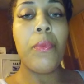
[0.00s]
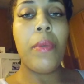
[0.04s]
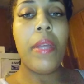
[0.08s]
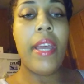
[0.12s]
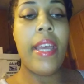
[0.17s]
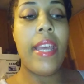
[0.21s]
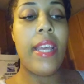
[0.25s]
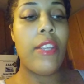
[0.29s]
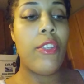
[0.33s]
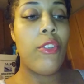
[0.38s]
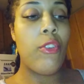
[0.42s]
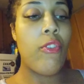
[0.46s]

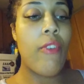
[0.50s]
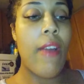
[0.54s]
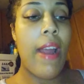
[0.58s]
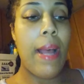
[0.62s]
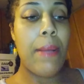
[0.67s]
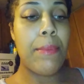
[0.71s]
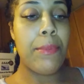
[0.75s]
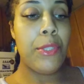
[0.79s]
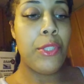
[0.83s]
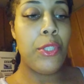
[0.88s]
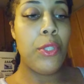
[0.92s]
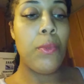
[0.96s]
and you
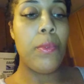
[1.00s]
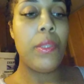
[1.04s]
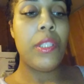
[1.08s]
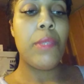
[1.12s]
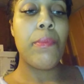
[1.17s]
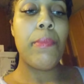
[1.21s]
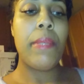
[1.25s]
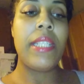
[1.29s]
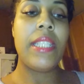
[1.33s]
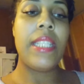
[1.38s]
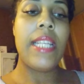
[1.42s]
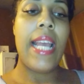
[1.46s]
grab two, which
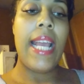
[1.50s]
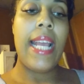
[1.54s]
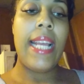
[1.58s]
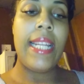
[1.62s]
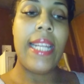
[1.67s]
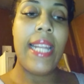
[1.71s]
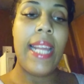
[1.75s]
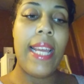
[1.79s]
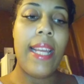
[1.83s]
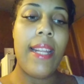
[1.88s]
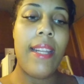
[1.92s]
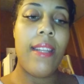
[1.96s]
makes it
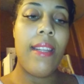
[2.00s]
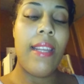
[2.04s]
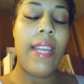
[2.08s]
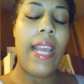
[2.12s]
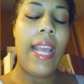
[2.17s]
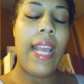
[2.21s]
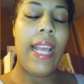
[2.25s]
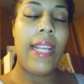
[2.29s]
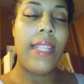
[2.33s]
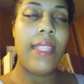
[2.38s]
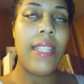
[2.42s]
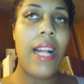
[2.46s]

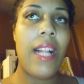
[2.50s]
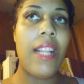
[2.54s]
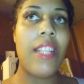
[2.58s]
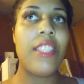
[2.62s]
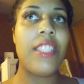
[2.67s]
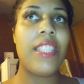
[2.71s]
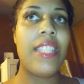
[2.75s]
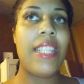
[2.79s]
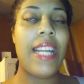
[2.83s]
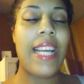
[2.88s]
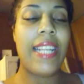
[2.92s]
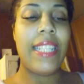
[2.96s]

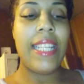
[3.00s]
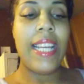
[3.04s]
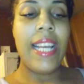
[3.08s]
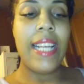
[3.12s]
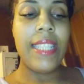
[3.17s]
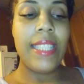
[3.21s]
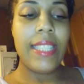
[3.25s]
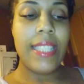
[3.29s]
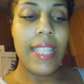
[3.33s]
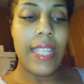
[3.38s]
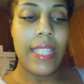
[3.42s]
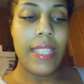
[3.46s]

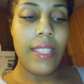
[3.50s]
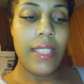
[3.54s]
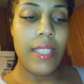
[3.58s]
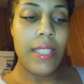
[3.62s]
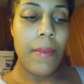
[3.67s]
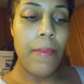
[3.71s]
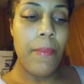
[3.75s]
$8.98,